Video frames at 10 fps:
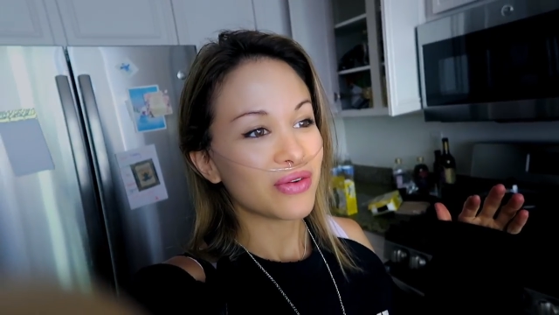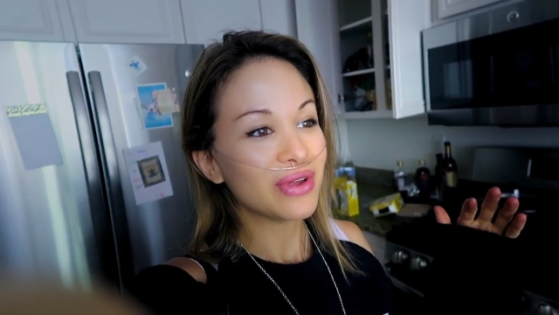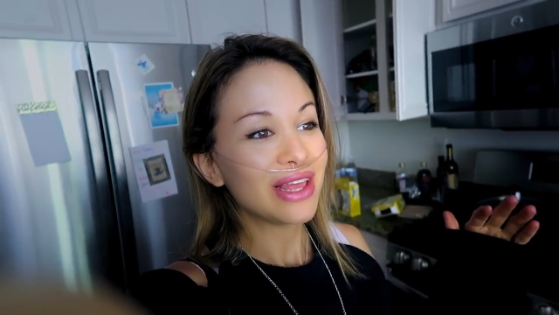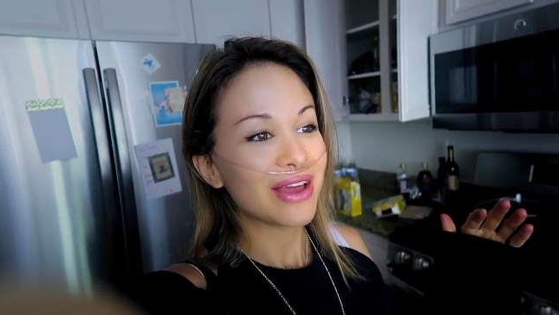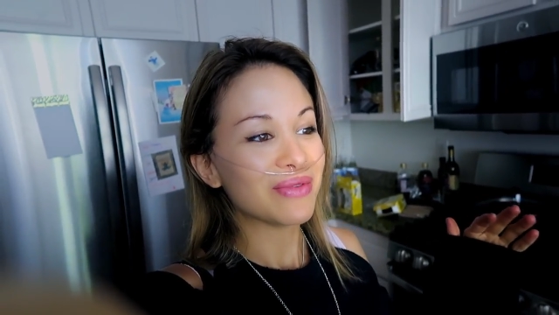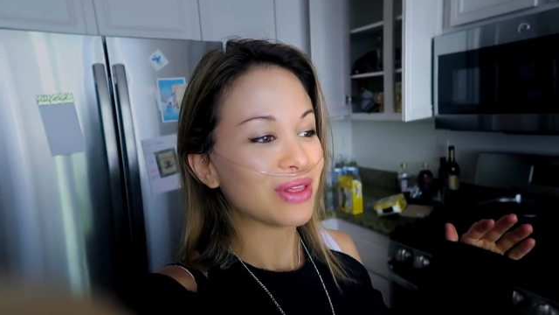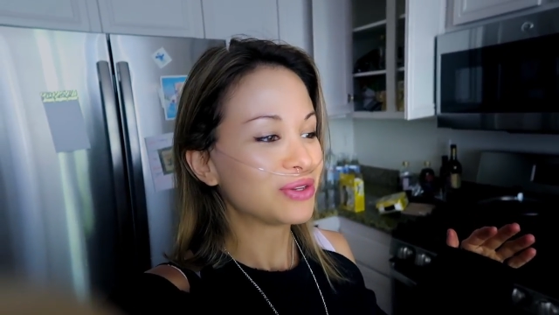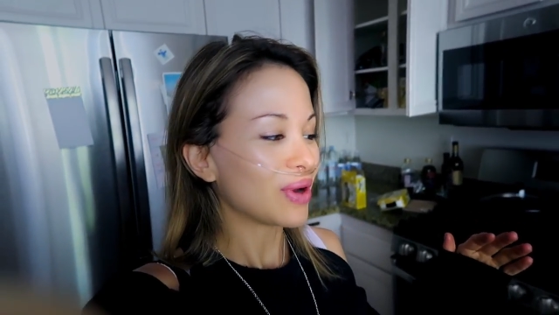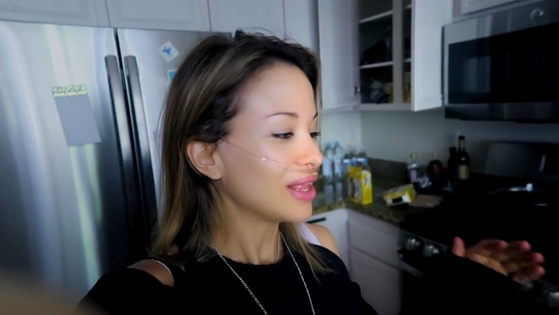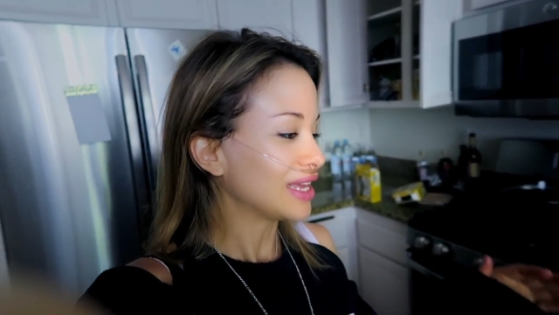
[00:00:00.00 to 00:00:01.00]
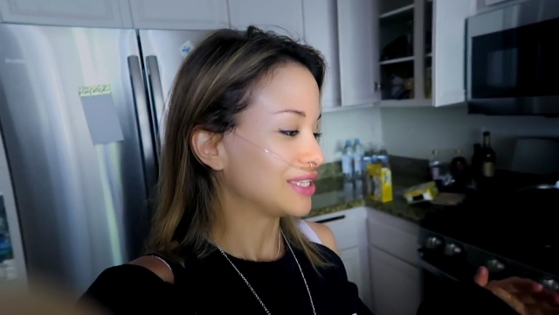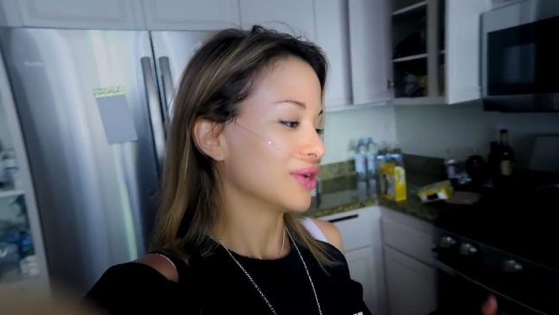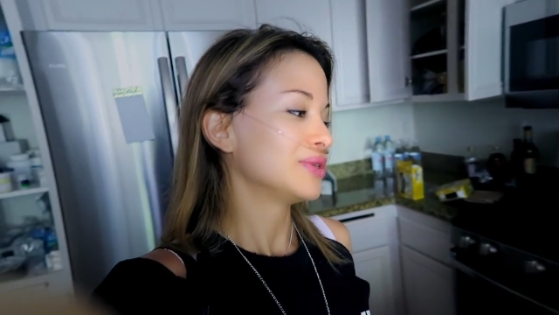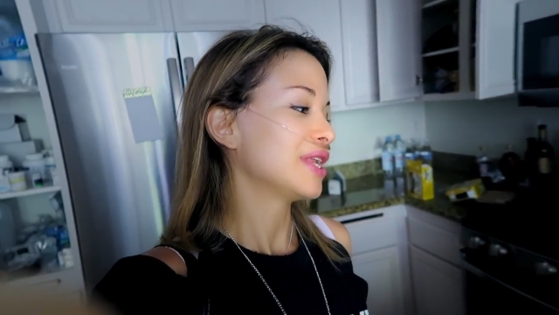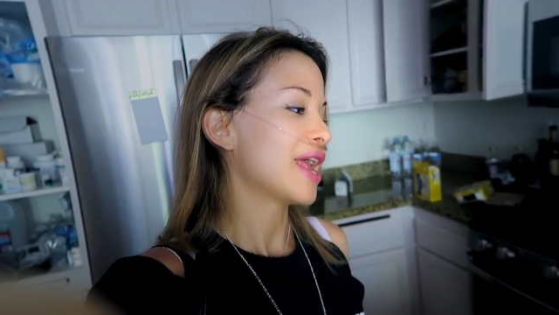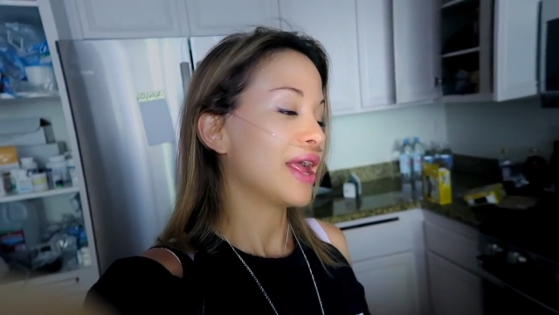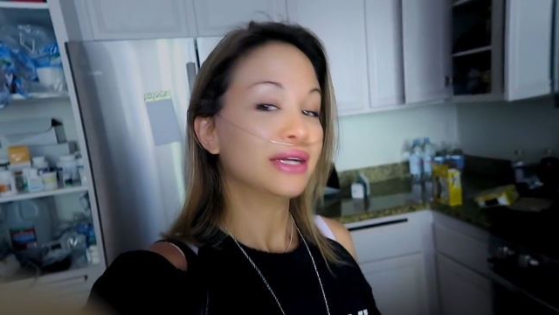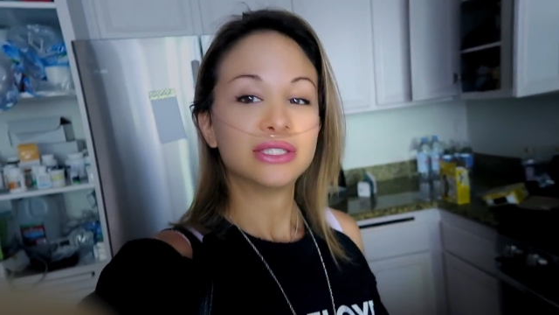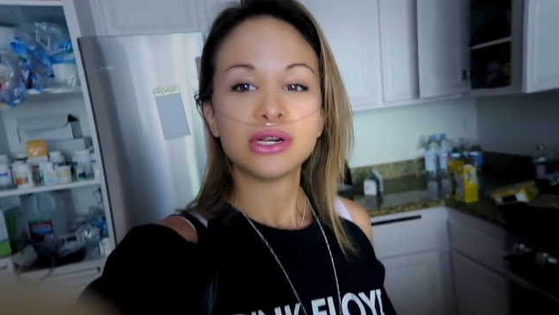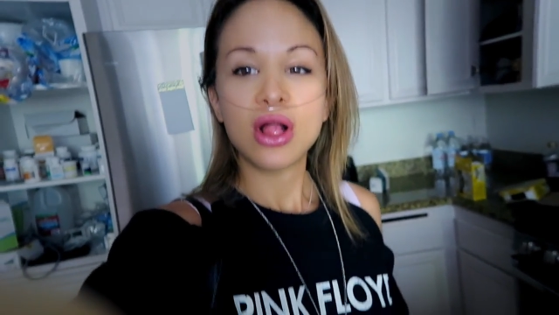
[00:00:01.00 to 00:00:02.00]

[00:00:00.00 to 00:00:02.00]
really am in the twilight zone today.